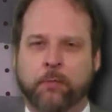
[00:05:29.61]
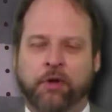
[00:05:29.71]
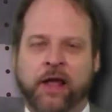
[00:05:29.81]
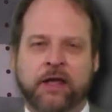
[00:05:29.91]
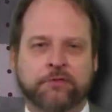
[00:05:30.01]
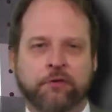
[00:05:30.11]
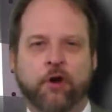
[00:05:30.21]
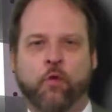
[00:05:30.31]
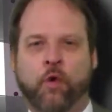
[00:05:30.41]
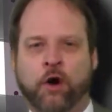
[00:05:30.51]
Plans for
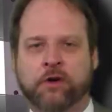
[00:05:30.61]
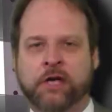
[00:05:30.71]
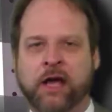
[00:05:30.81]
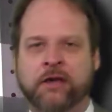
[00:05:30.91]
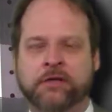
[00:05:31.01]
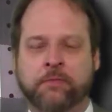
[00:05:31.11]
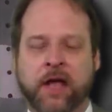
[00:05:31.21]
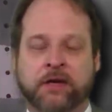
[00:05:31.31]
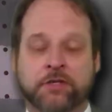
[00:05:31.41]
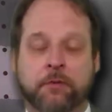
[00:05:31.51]
a workday to
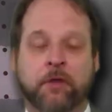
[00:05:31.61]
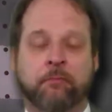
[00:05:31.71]
make some